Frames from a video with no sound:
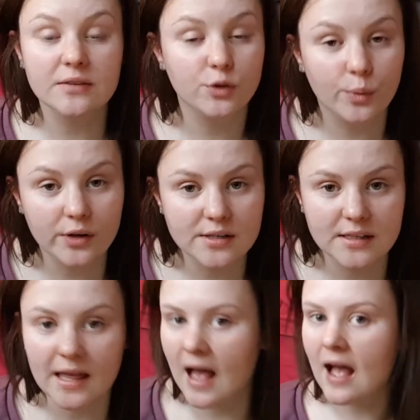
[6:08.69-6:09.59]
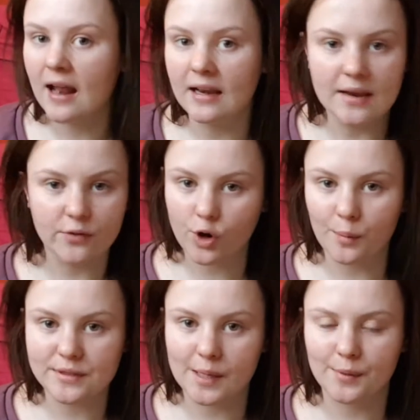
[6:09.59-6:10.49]
If you want to see that, leave a
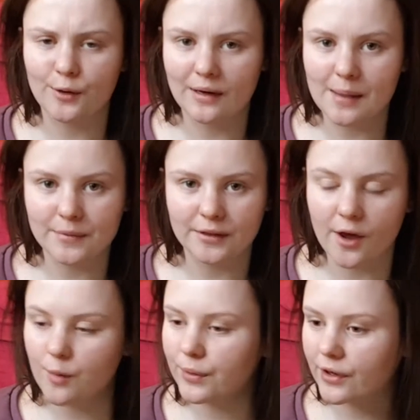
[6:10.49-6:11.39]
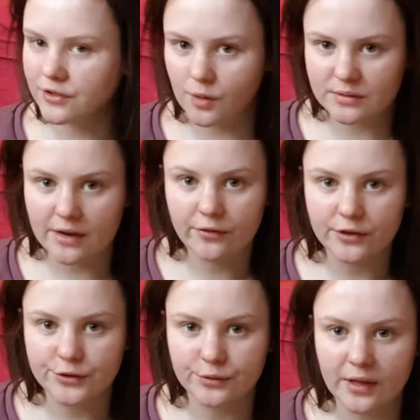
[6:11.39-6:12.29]
comment down below and let me know, because I would definitely
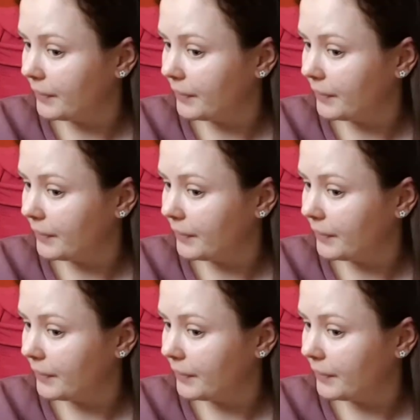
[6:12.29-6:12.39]
do that.